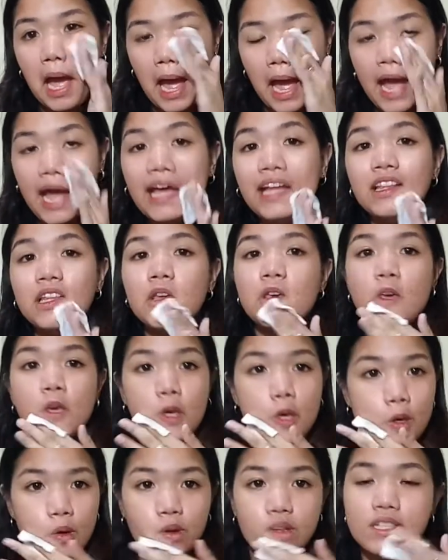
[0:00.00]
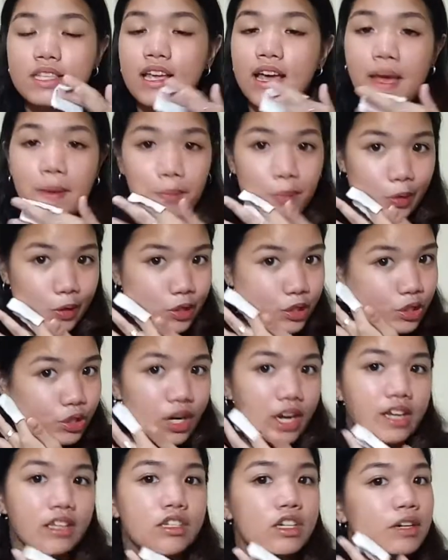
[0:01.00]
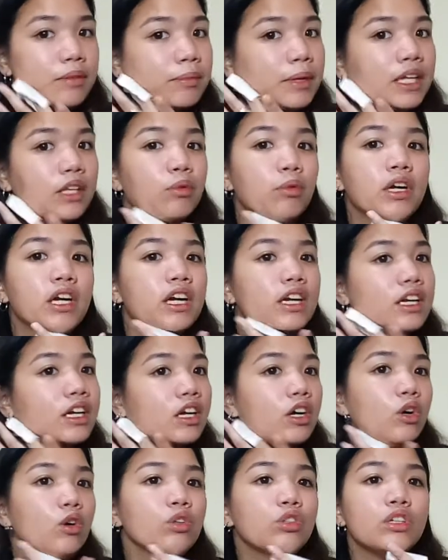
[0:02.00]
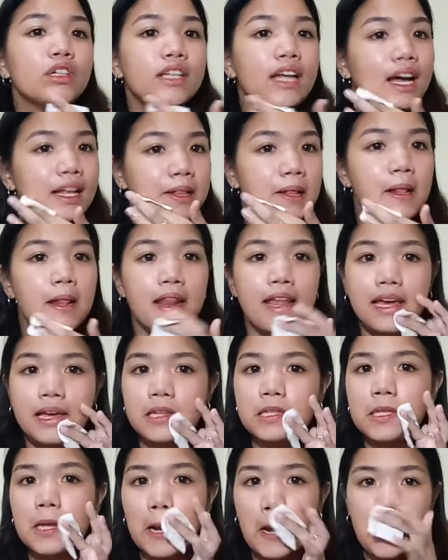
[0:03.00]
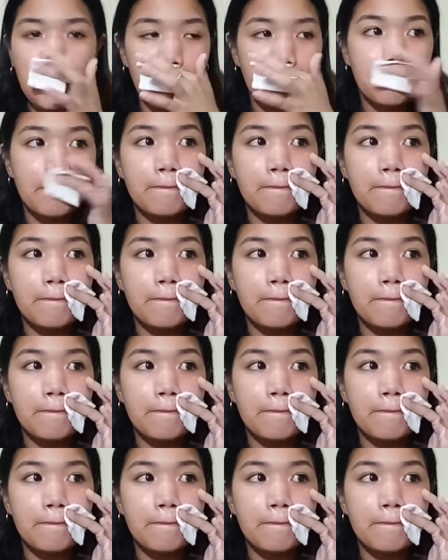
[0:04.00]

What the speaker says: And use a moisturizer, but we're gonna go to that later.